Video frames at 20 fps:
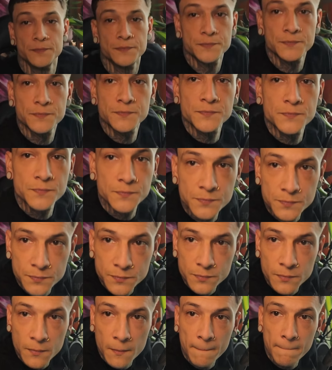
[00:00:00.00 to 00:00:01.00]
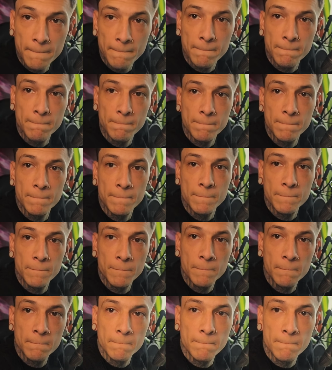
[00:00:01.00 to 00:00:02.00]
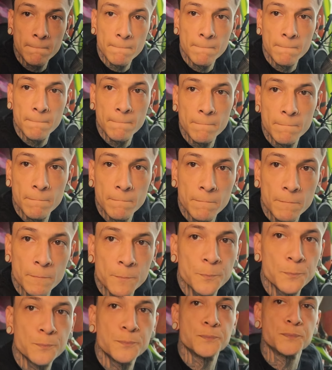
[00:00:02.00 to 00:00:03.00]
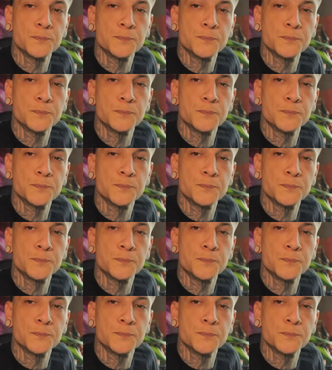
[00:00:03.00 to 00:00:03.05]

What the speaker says: (silence)